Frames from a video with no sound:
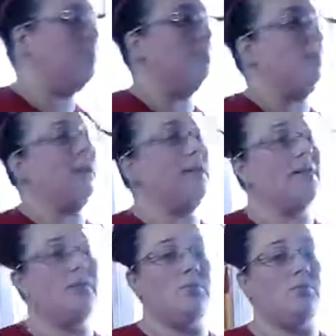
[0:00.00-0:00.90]

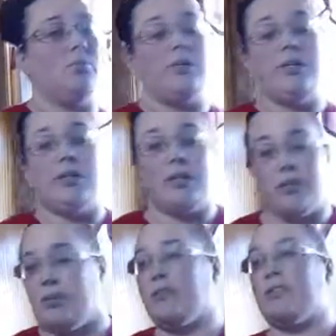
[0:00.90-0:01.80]
because we touch
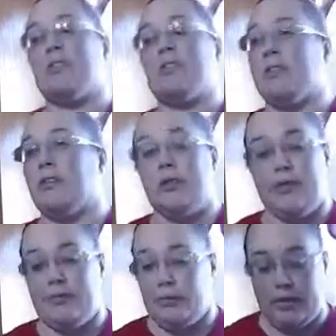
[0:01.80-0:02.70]
surfaces and don't
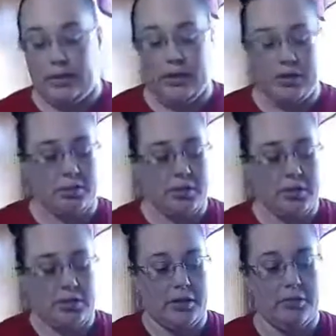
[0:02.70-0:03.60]
even realize we're
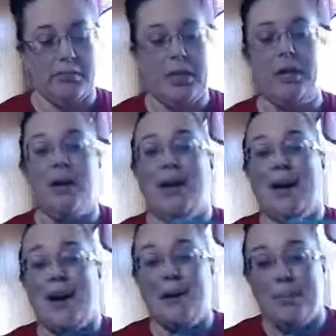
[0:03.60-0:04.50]
touching them,
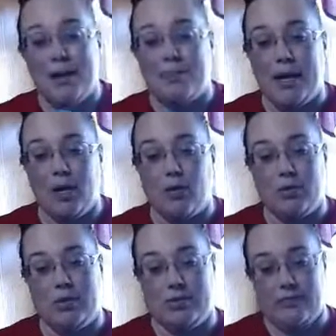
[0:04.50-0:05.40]
I make my own
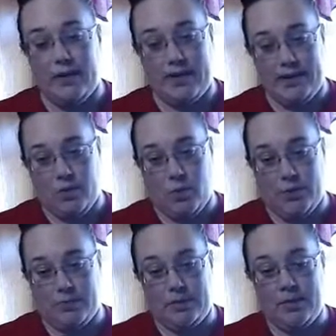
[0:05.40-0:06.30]
disinfecting
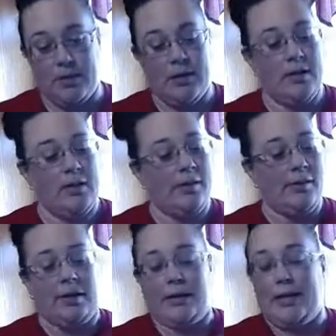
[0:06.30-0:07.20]
wipes.
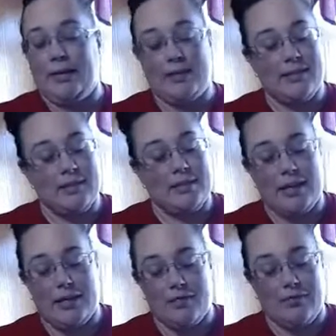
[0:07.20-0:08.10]
Got this
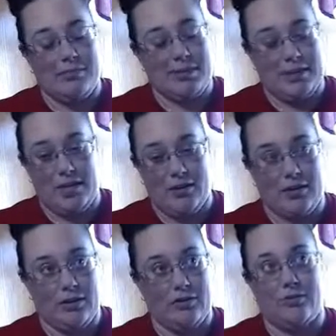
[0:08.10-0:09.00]
container from the
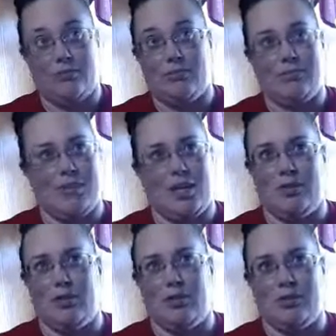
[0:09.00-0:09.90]
Dollar
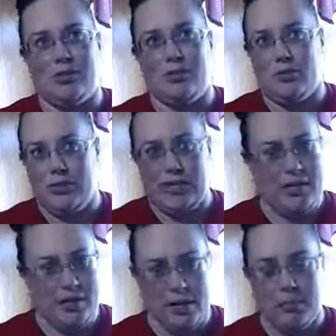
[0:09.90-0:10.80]

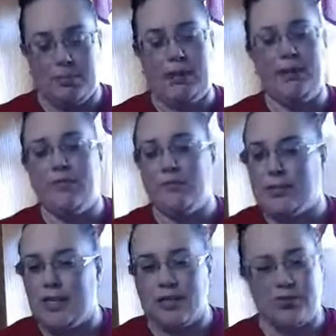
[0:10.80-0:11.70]
Tree, I believe.
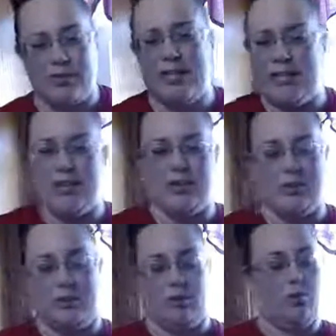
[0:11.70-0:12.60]
Dollar Tree, Dollar
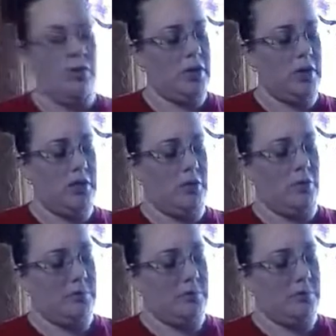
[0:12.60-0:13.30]
General, one of the two.